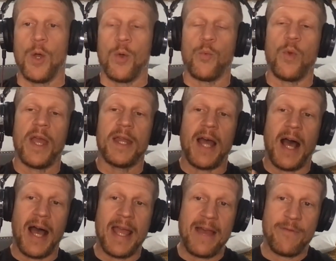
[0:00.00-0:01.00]
When
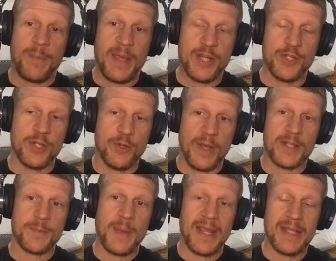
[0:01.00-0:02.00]
I have a patient who
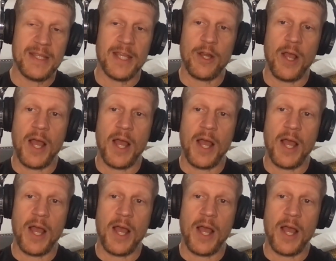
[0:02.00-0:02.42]
has pain there,